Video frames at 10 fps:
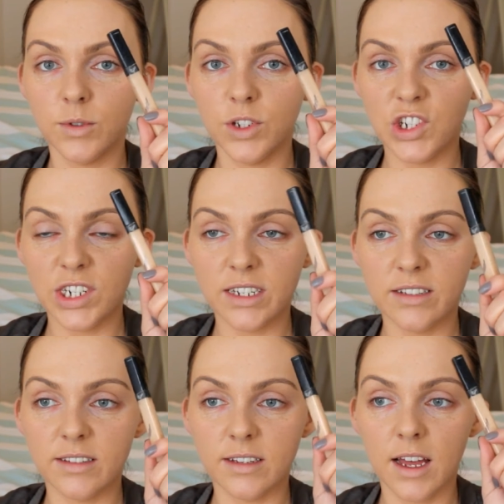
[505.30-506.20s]
which
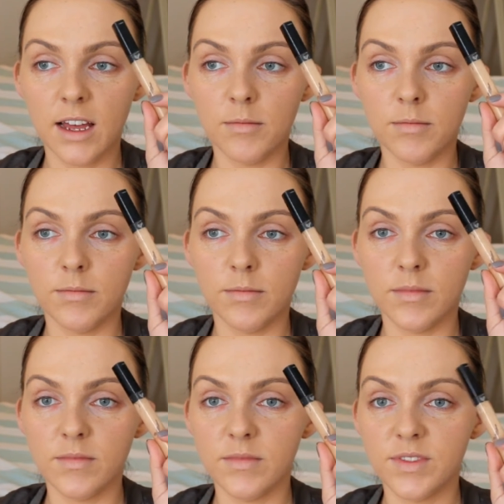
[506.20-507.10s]
is
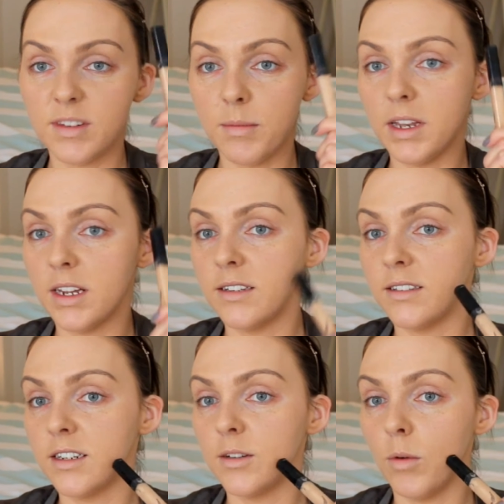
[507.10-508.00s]
similar
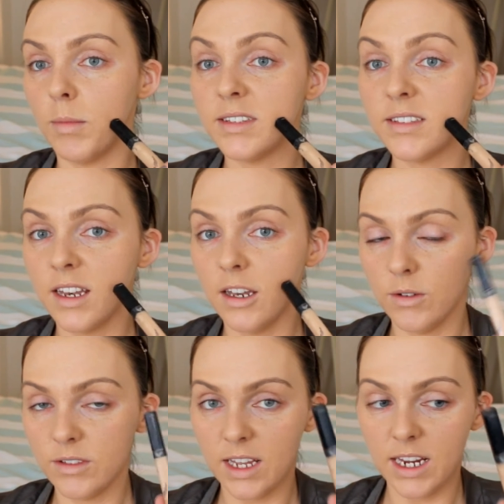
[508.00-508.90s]
to what my skin
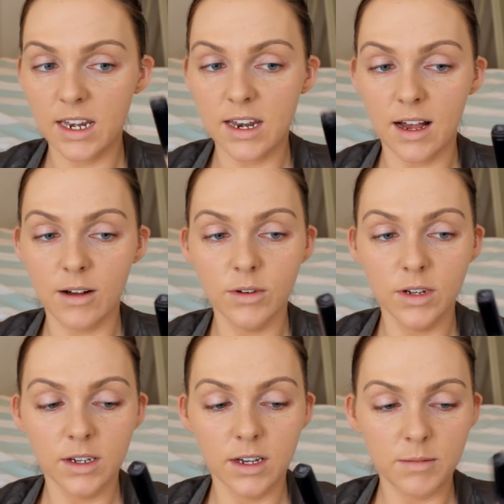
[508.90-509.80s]
looks like now,
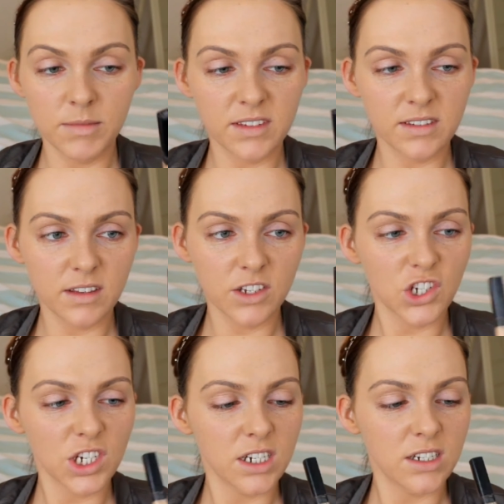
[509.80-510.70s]
and this is in the
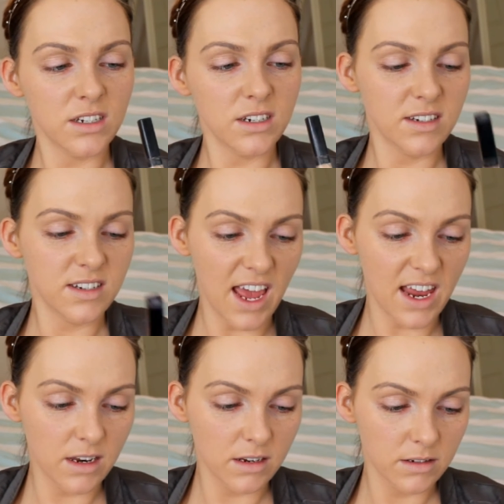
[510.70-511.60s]
shade
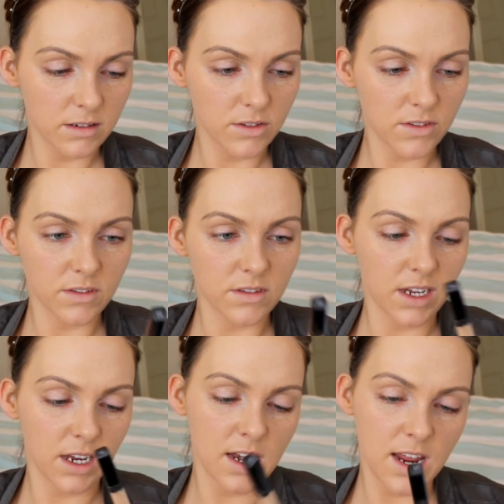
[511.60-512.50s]
10. Doesn't
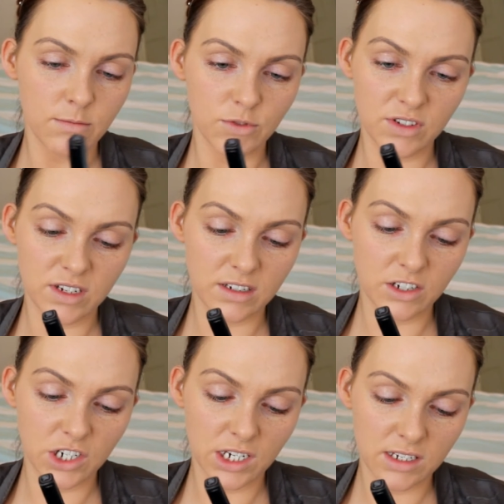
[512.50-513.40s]
say a name, just
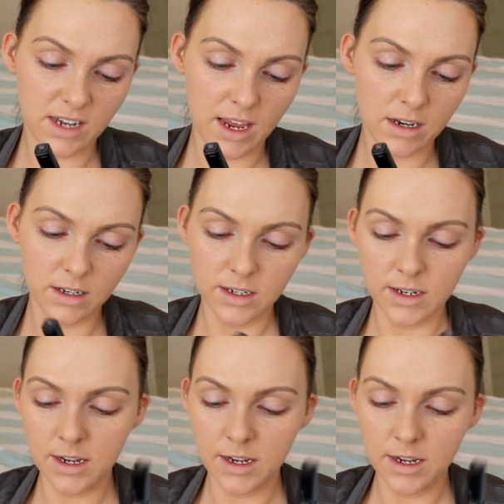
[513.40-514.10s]
says shade 10.